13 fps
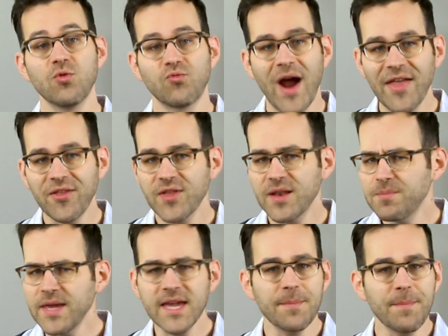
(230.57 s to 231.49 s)
Rather than
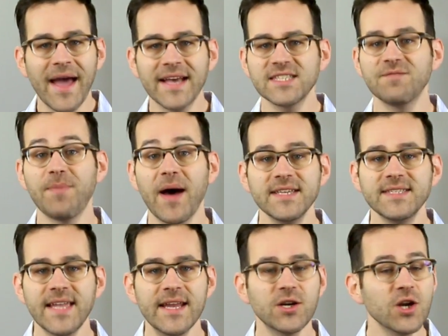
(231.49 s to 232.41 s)
being a passive
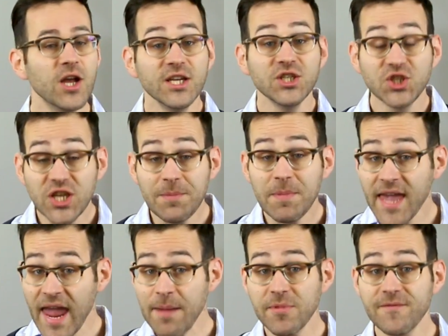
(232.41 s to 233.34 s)
bystander, she
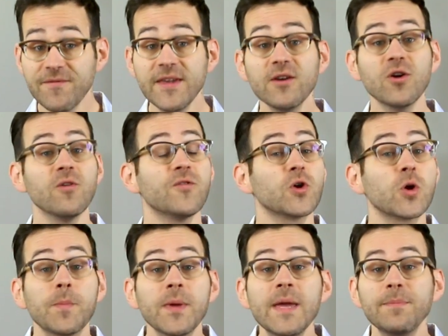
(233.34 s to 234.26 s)
became the vehicle for
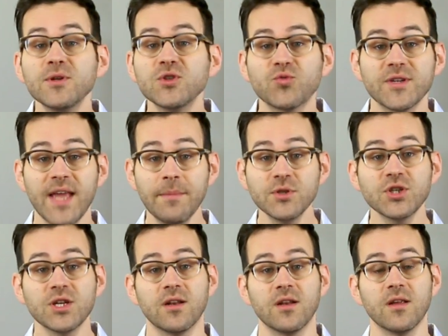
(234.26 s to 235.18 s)
her people's
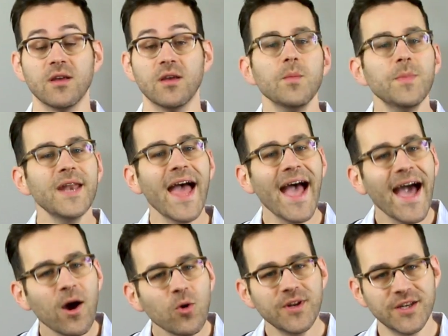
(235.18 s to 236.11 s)
redemption. But
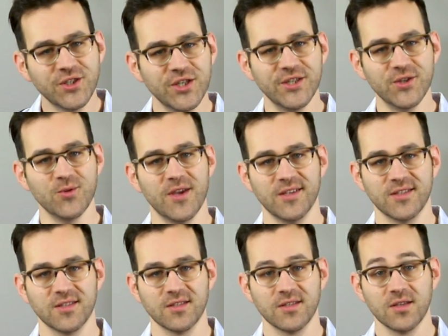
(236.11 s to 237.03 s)
how did she do
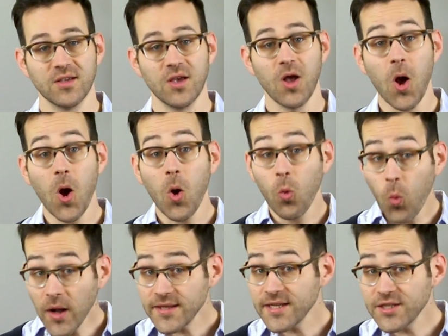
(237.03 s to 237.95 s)
this?
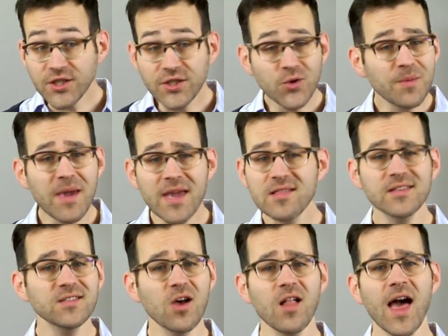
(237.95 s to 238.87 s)
What did she do to make
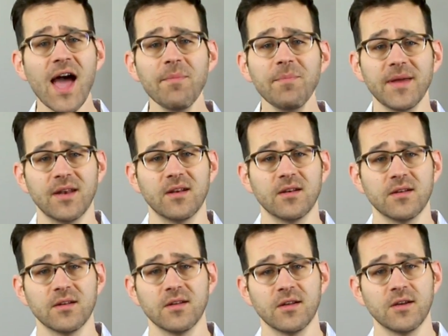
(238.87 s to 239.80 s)
this all happen?
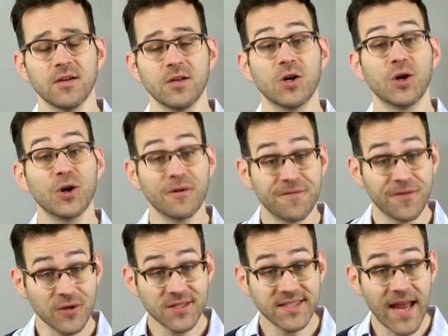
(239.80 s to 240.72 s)
Her
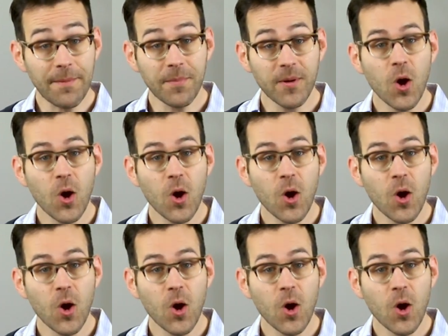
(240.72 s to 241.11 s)
first step